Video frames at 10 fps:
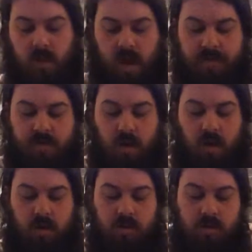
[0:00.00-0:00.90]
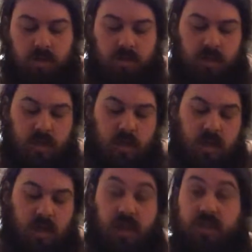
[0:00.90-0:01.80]
I've got
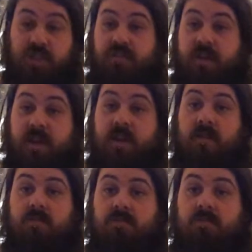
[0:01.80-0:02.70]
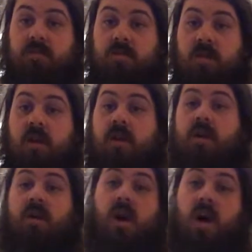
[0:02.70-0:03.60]
a string
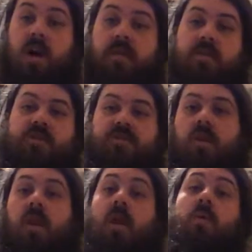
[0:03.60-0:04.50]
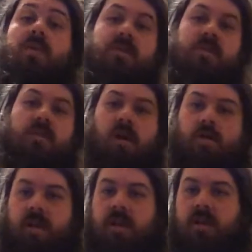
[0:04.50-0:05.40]
higher and a string lower than a
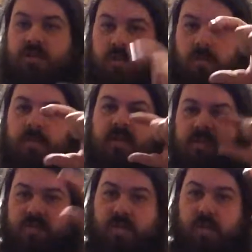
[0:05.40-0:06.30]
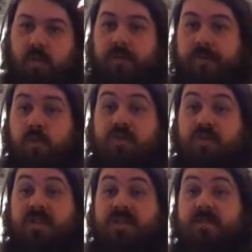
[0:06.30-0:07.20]
regular, so the 4
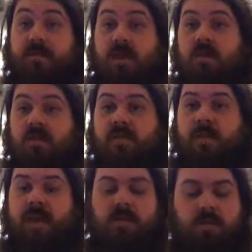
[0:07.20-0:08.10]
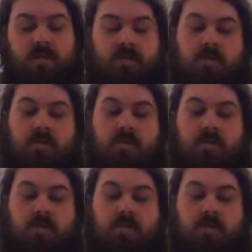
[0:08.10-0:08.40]
strings in the middle of the bass,